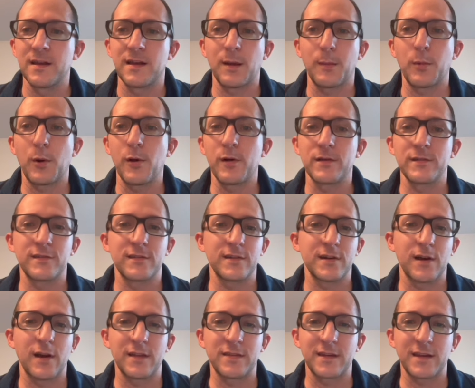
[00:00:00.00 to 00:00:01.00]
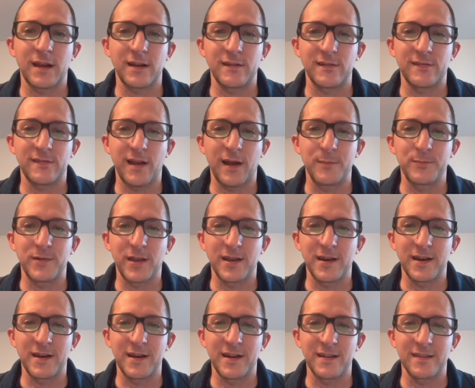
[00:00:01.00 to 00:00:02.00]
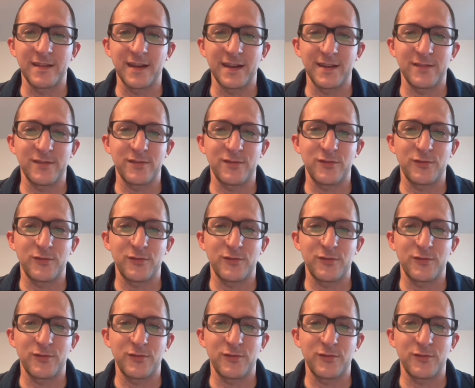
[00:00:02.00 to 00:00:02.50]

I'm always, I think I just updated it like